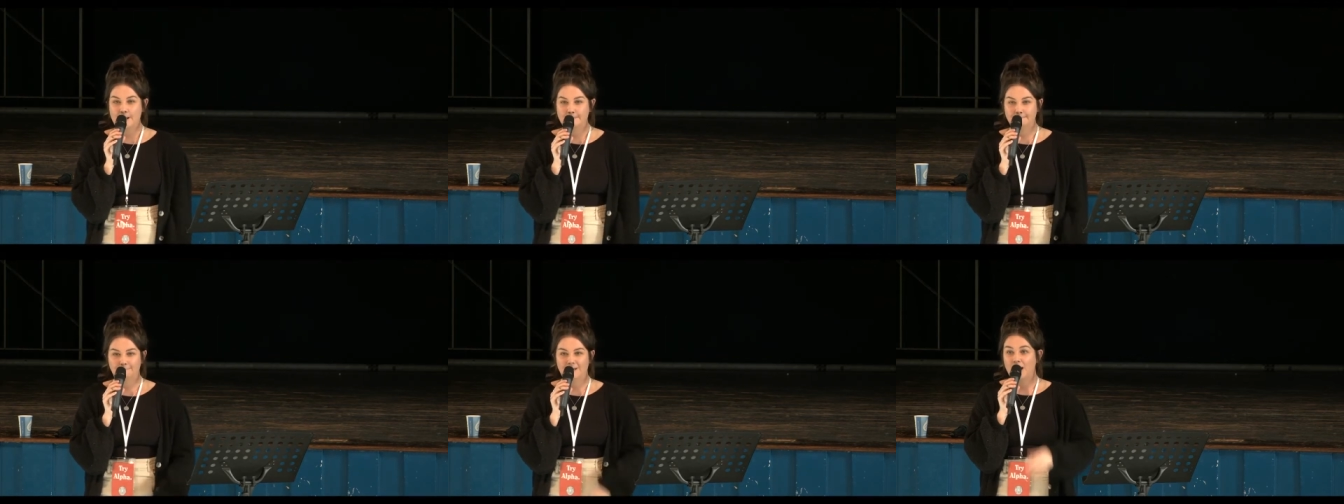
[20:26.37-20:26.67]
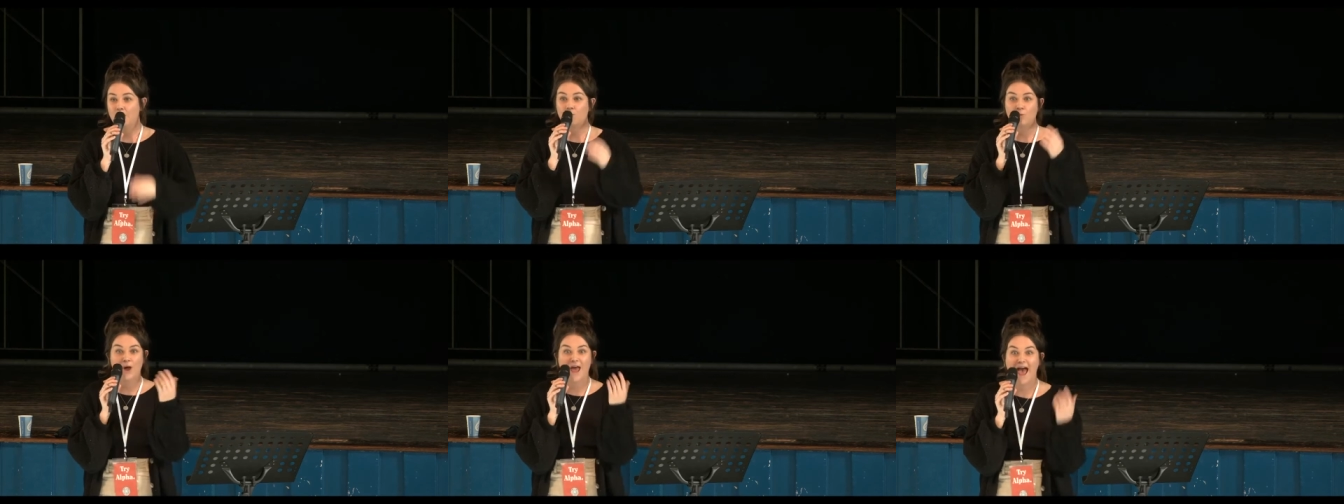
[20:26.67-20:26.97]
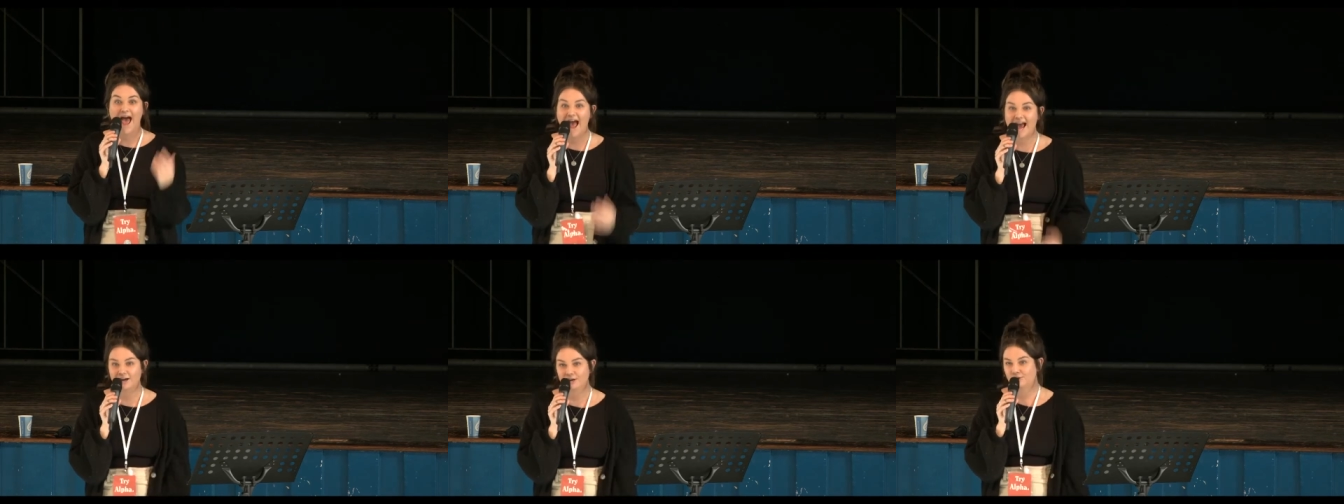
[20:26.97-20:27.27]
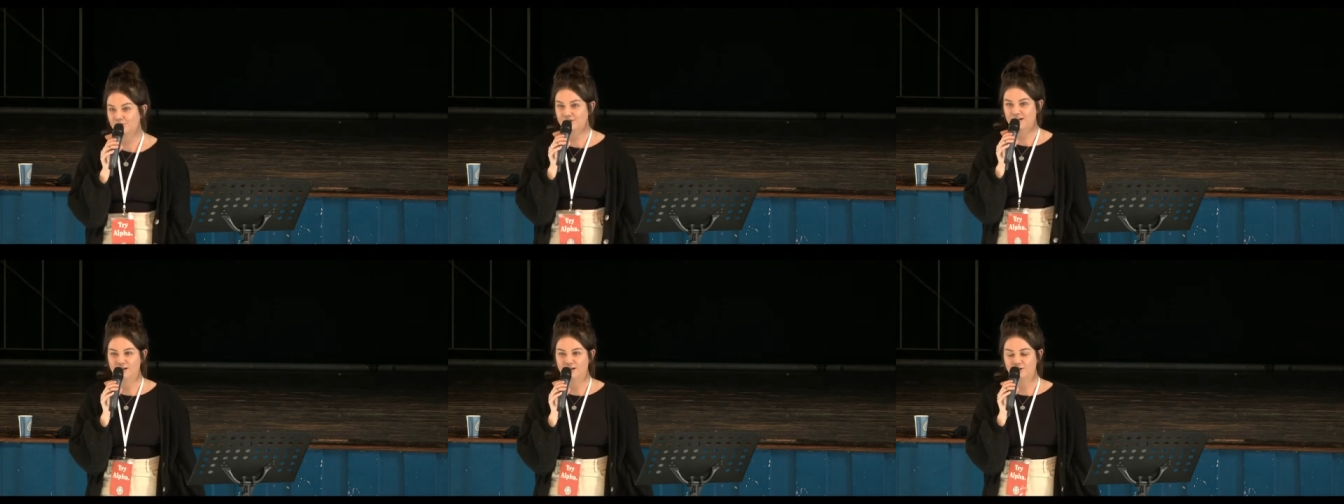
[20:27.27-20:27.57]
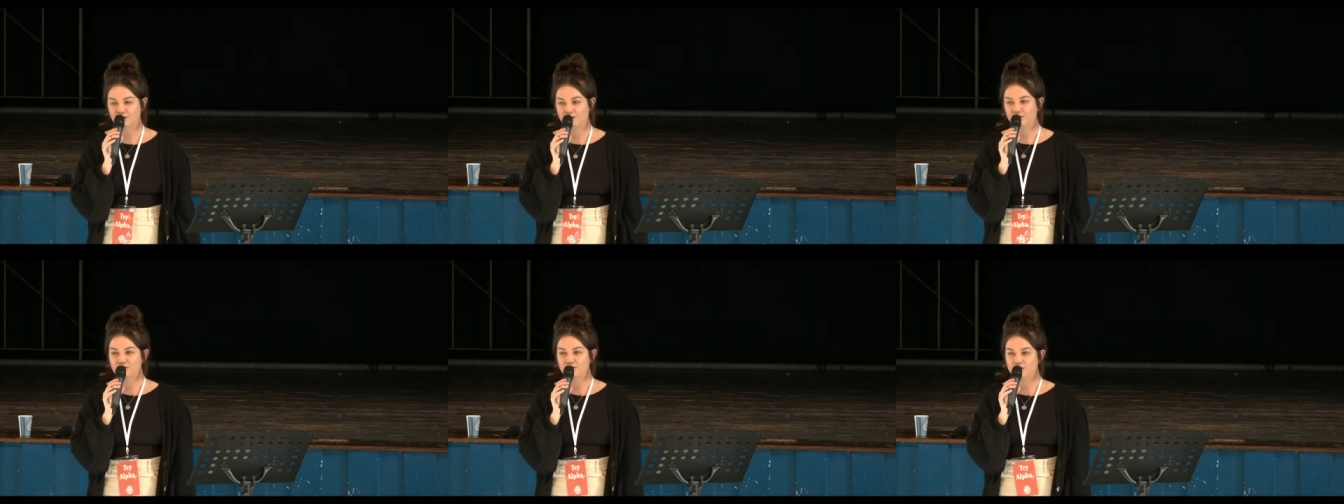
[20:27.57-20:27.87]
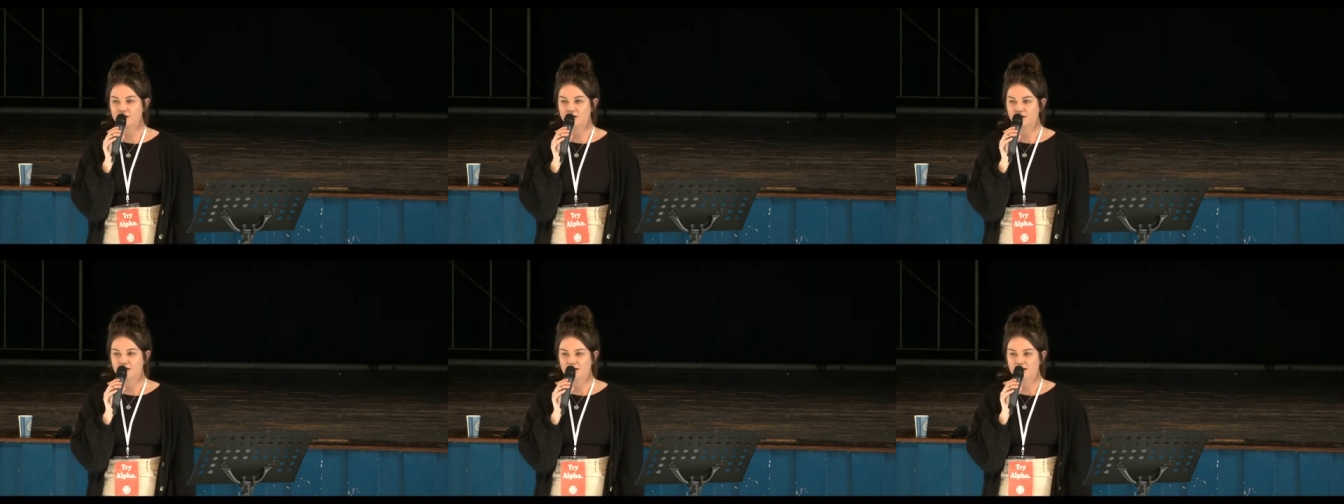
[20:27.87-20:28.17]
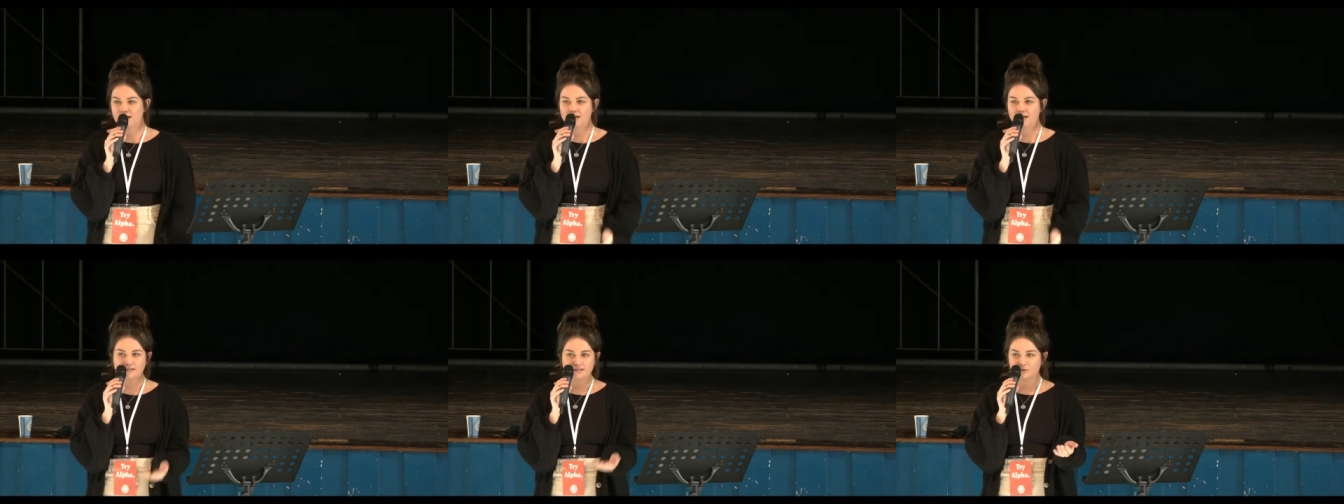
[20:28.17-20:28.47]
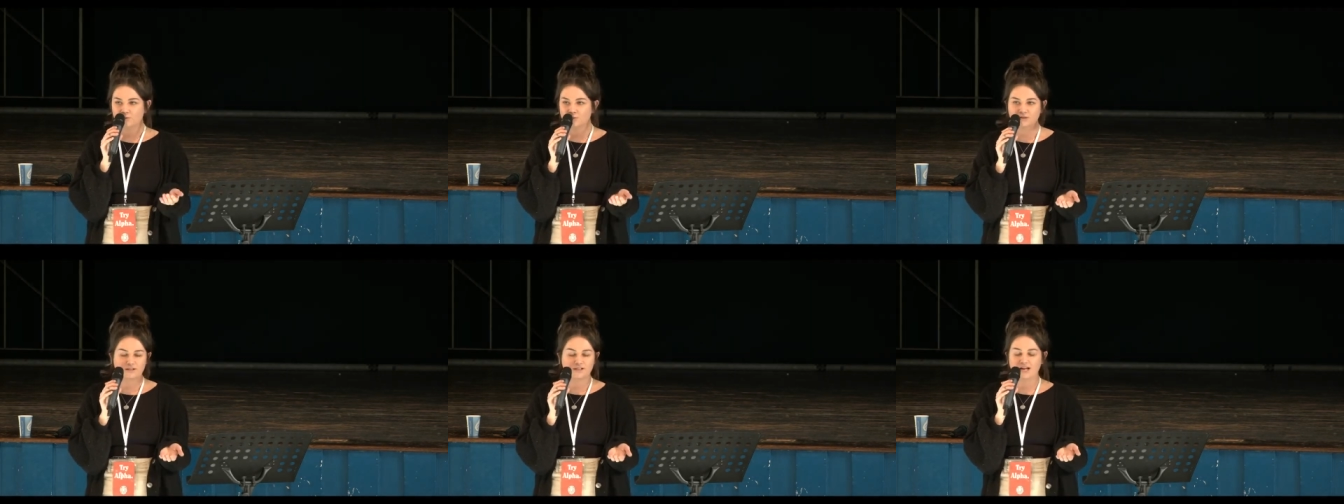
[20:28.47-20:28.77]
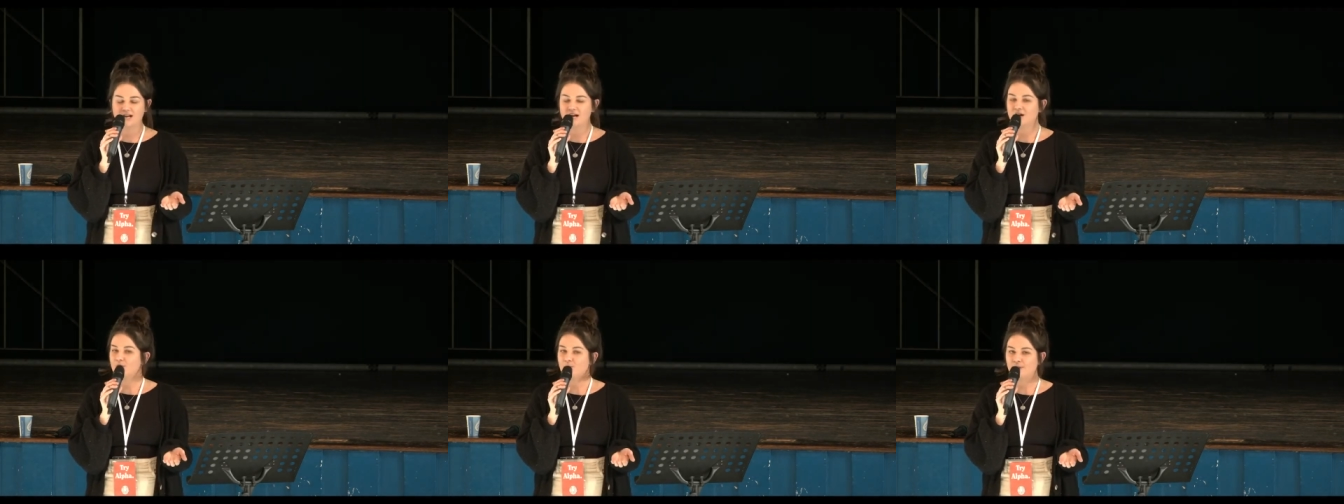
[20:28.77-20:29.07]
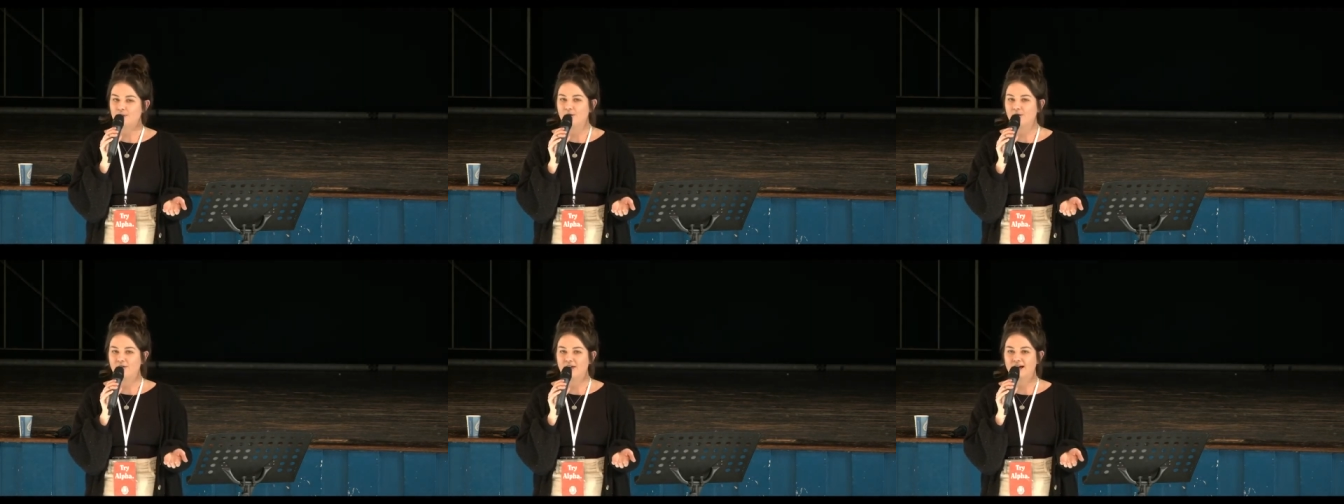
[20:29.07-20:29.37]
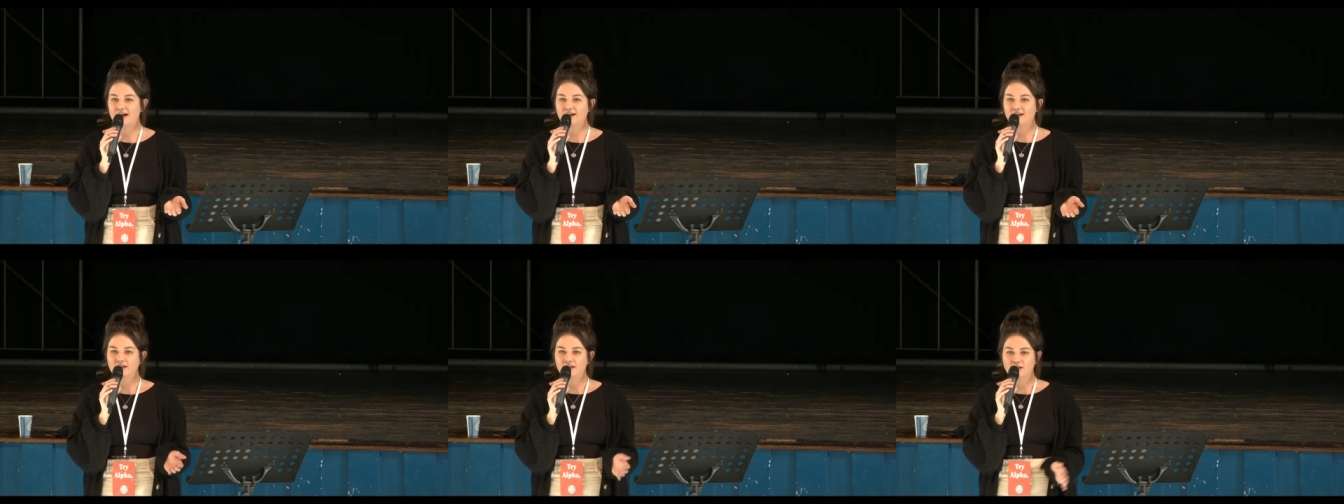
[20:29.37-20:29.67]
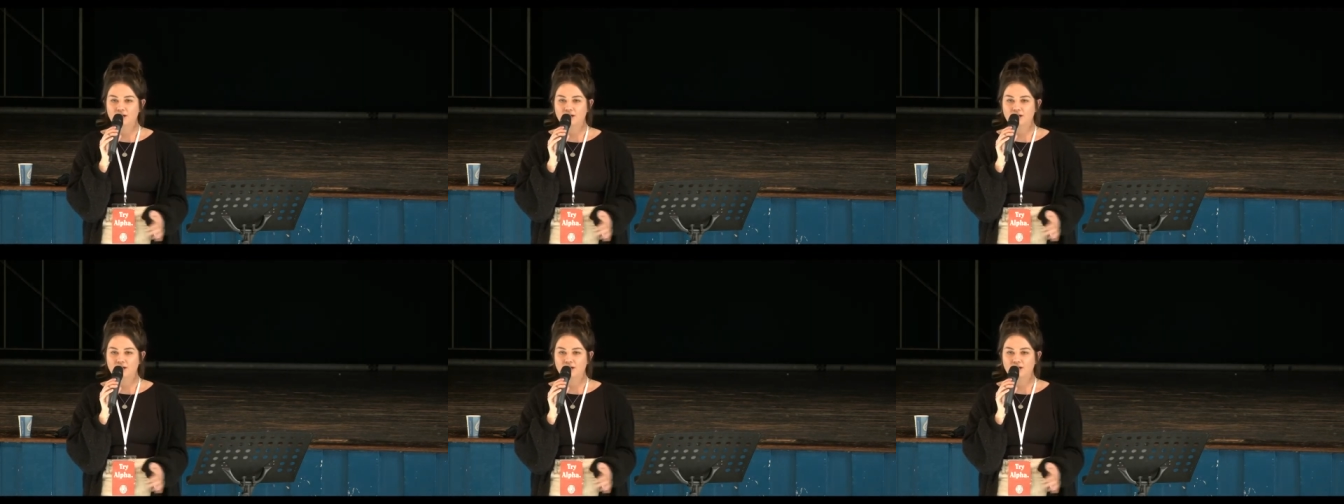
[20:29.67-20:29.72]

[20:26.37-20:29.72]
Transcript: and we're angry at God, He still wants to hear about that.